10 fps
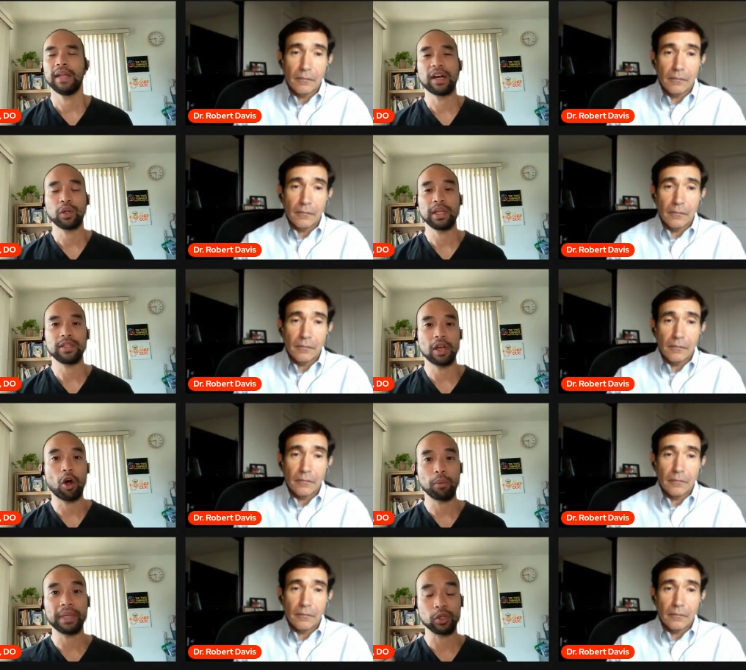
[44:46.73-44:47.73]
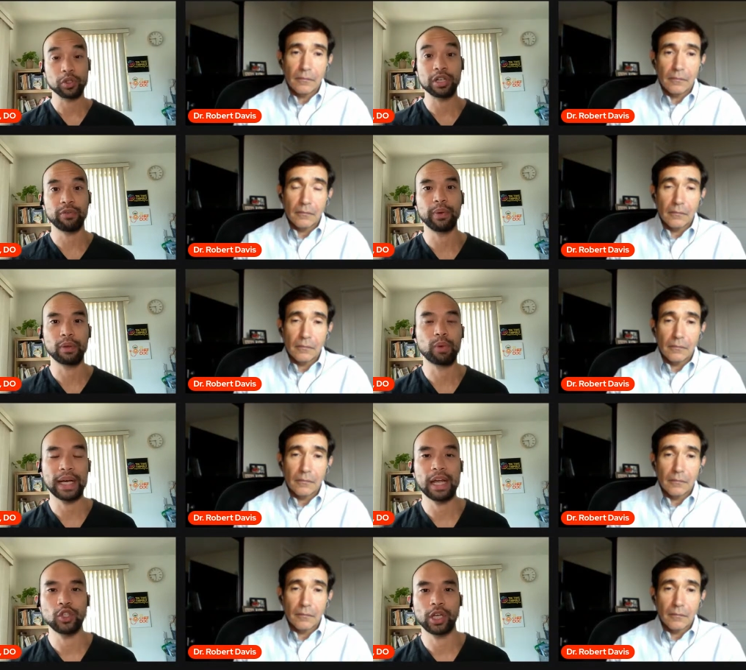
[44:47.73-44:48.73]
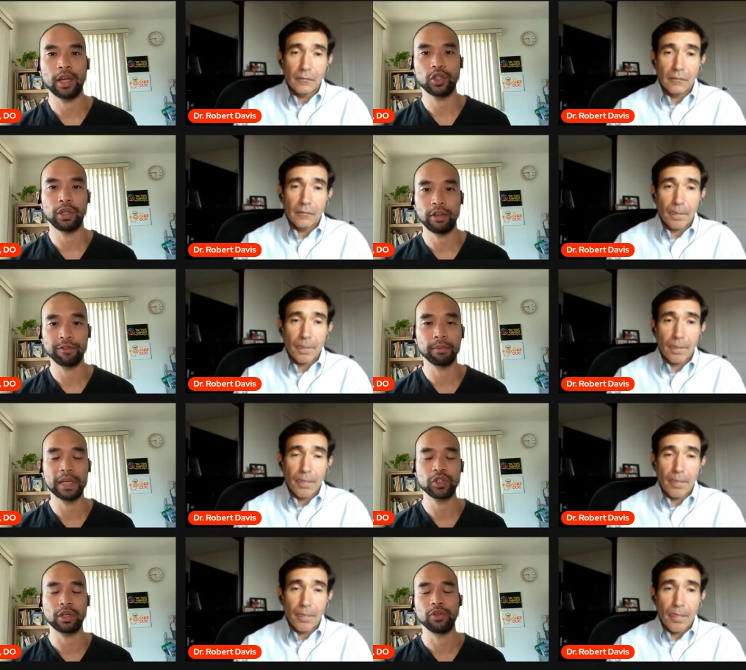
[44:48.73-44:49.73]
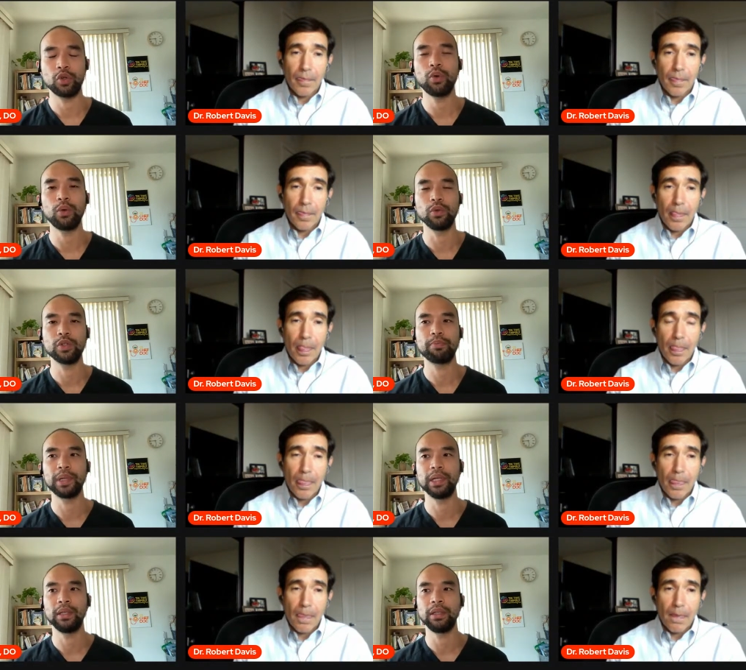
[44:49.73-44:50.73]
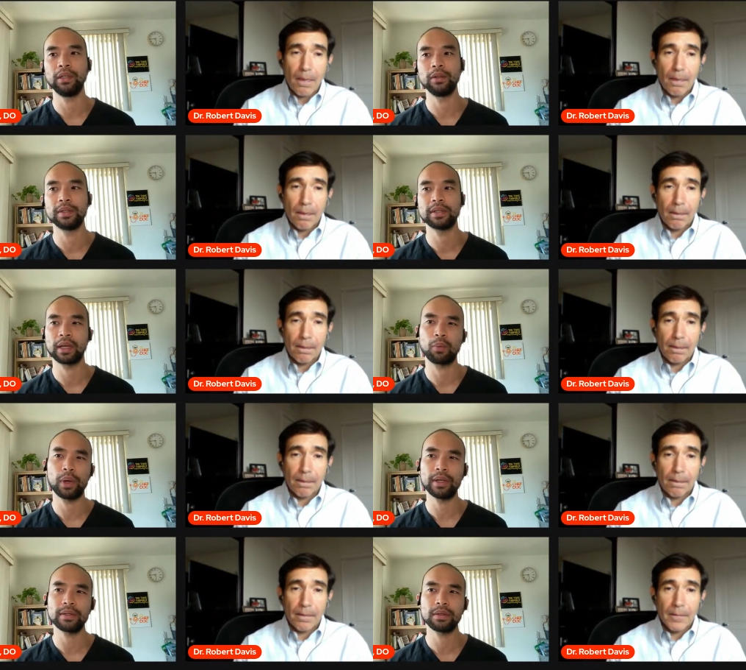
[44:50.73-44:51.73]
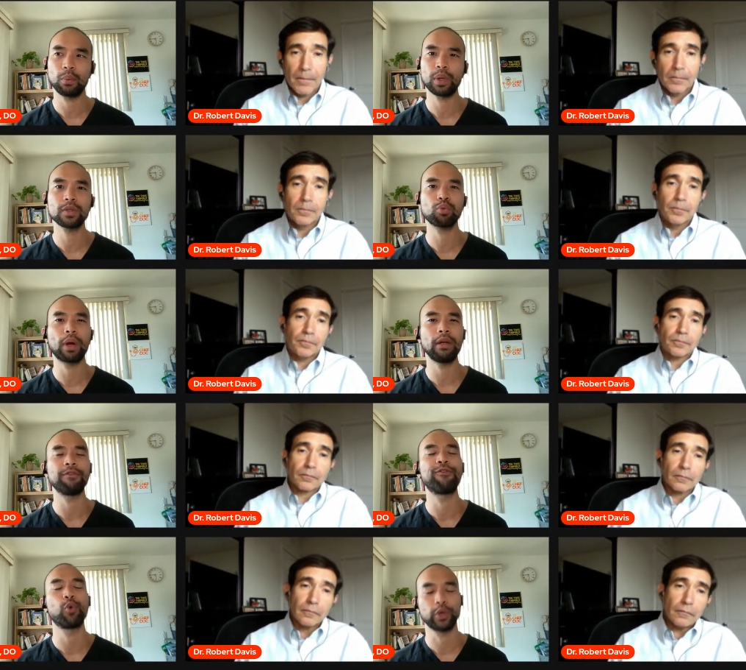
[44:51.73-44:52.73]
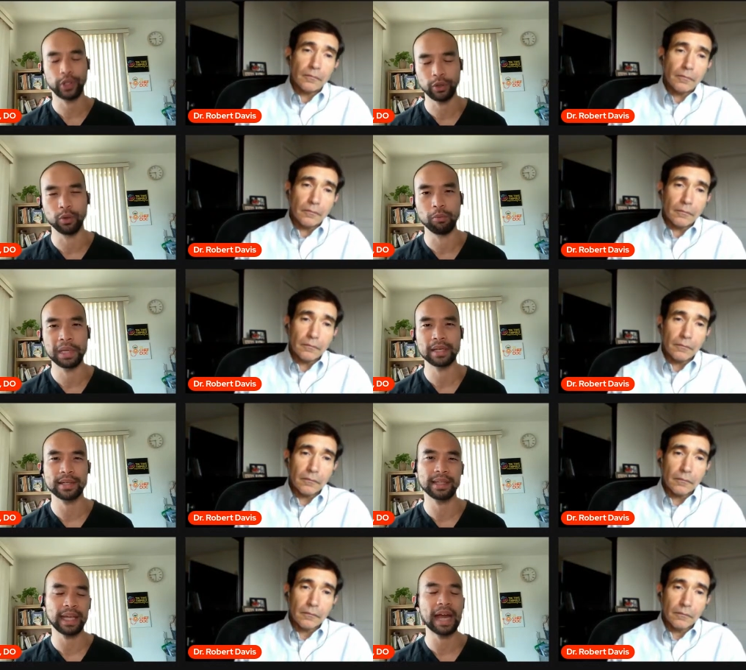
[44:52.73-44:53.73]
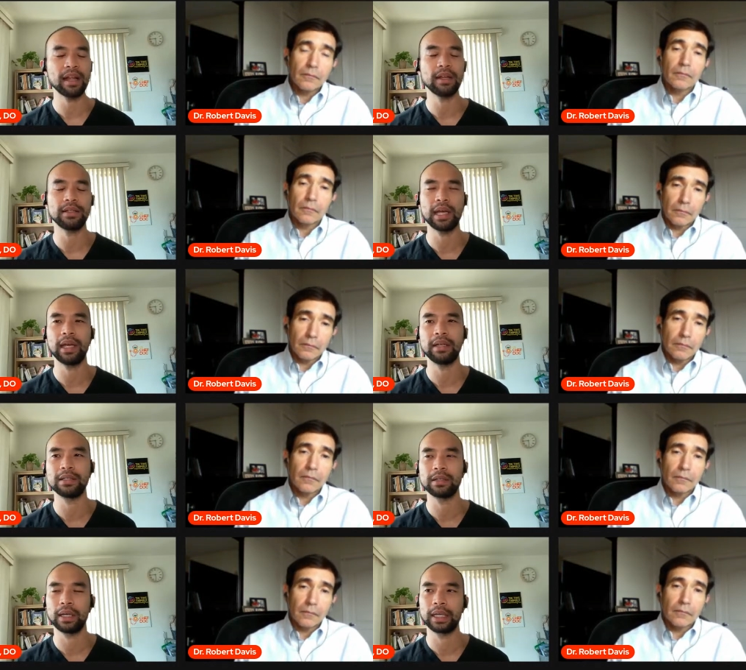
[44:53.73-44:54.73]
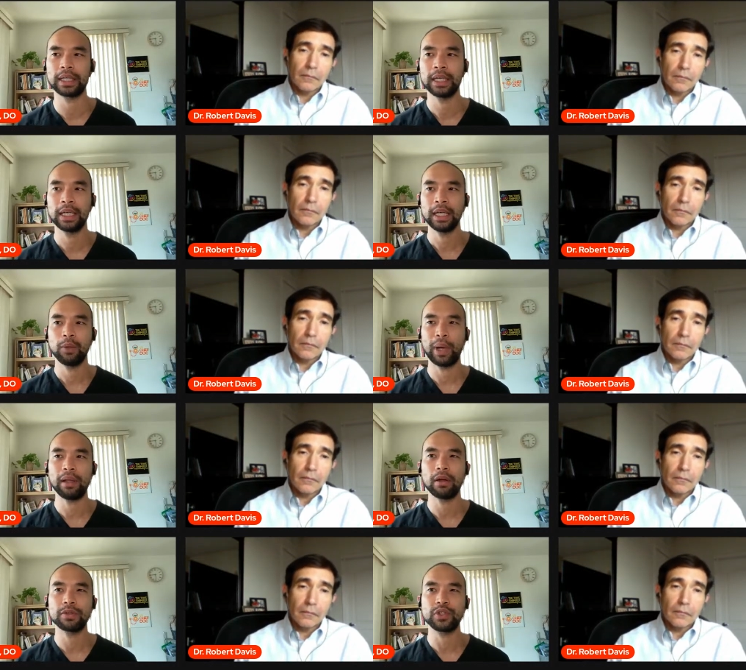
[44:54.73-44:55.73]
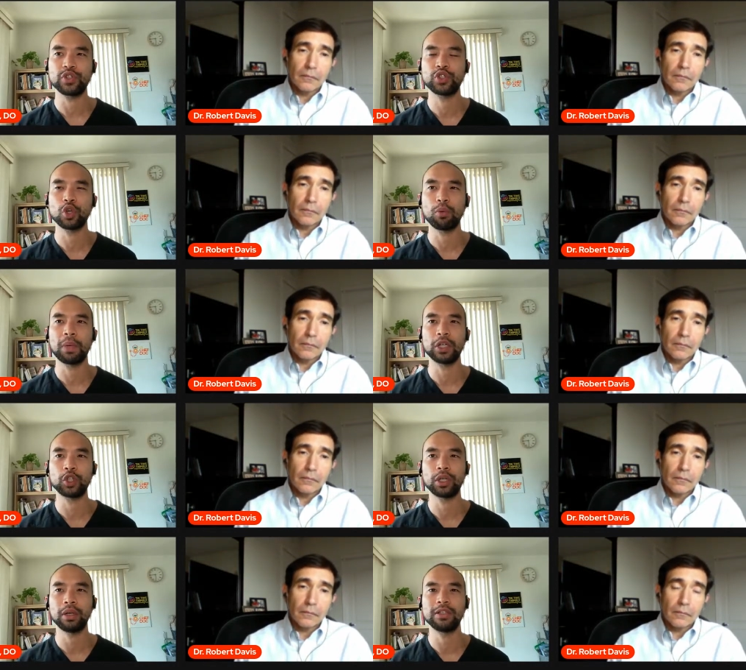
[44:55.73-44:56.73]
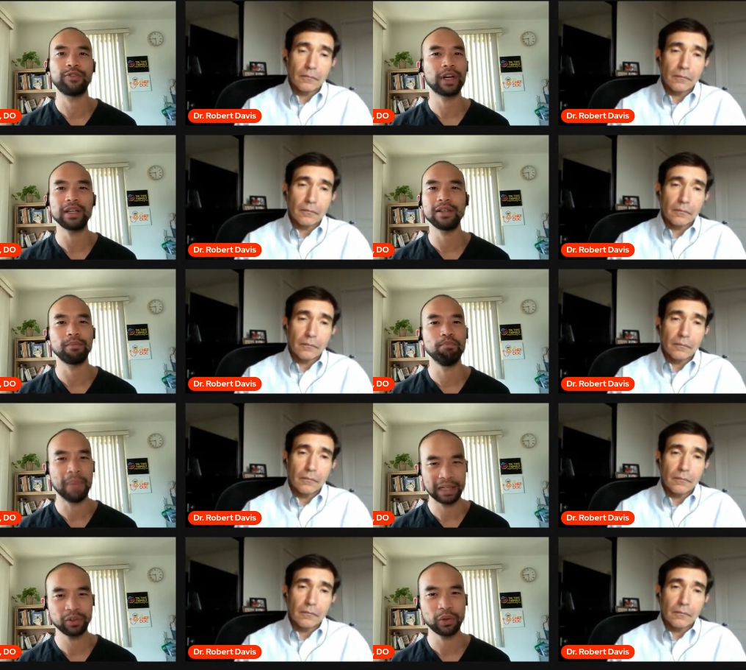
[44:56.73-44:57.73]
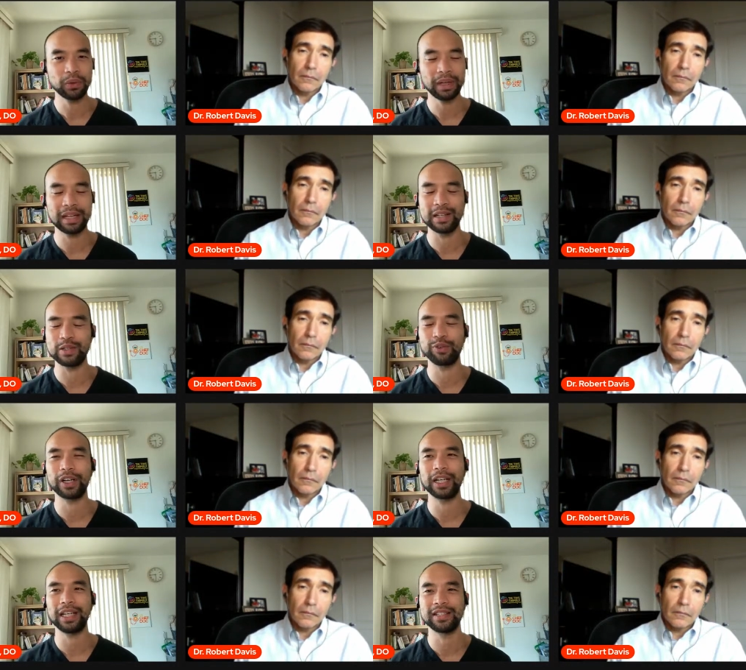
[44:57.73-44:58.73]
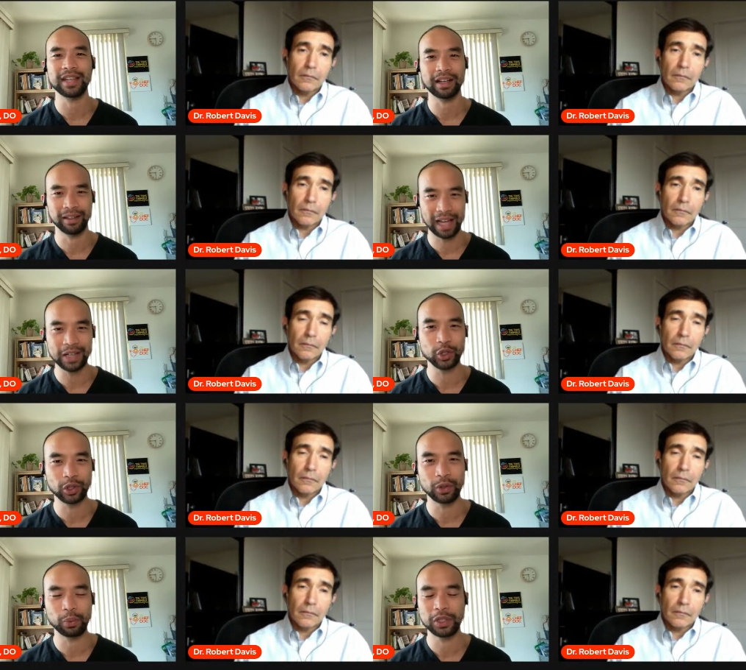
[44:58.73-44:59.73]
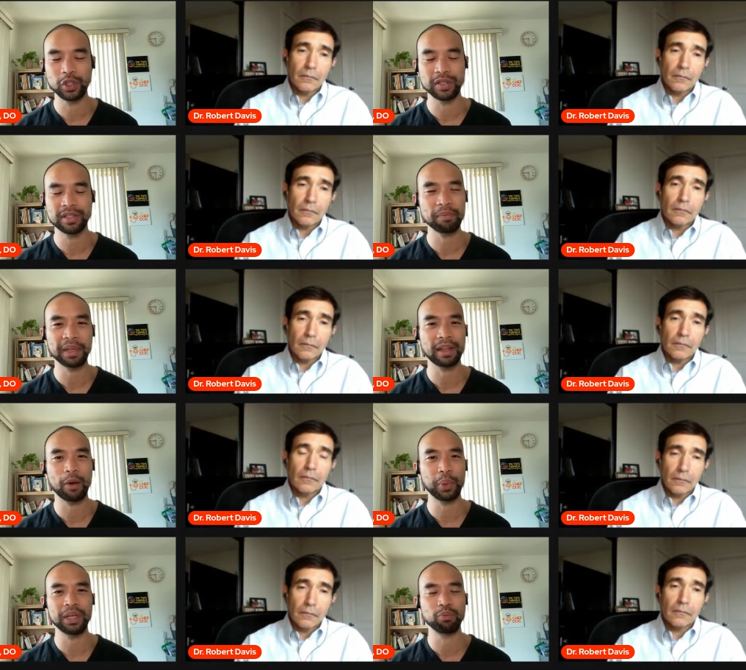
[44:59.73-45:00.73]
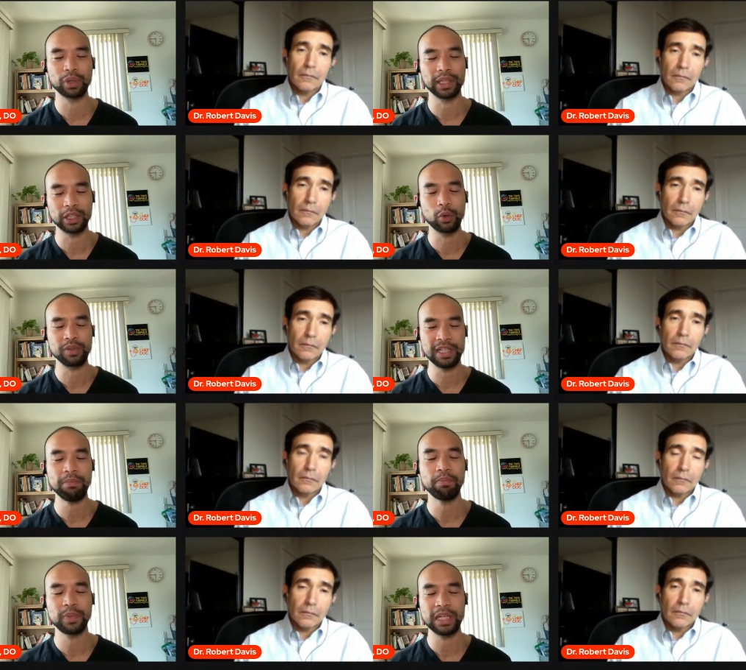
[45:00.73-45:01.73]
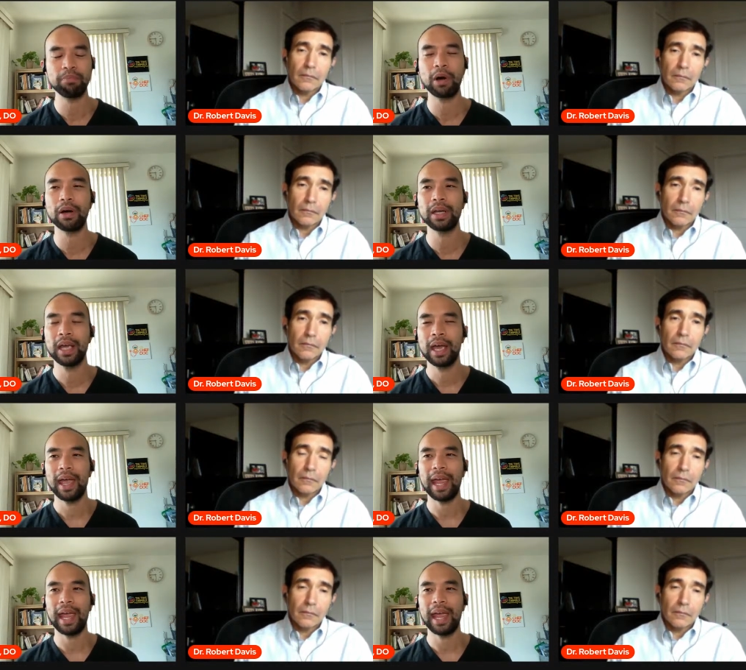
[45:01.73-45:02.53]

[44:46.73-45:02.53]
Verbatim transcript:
Speaker 1: not only is arming yourself with the right education information and tools but you know it's like what is what is right for you because at the end of the day it's like weight loss is so much it's very mental and it's very psychological which is something that we didn't really go deep deep on